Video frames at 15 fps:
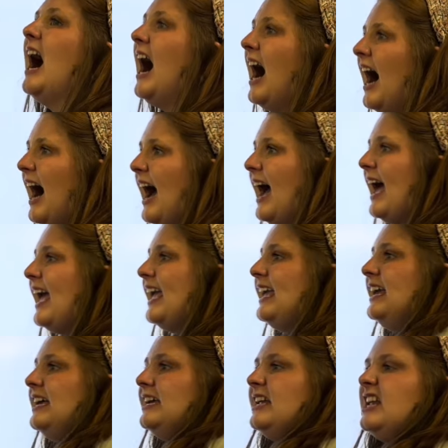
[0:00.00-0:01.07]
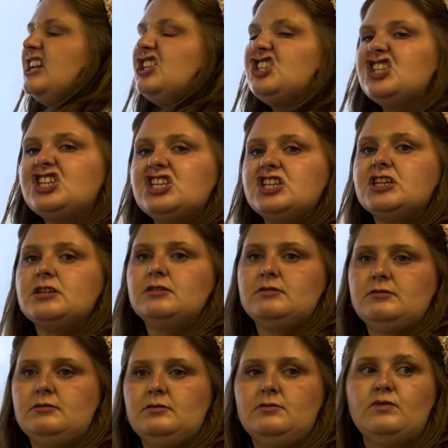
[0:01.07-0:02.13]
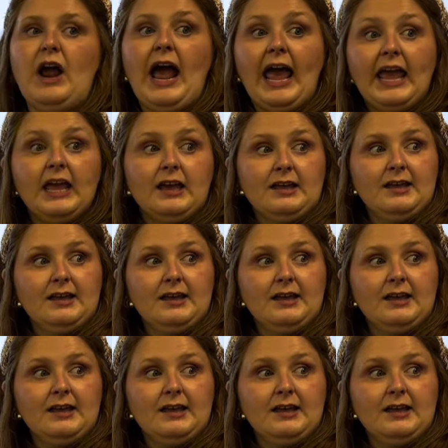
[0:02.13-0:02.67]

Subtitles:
I, right?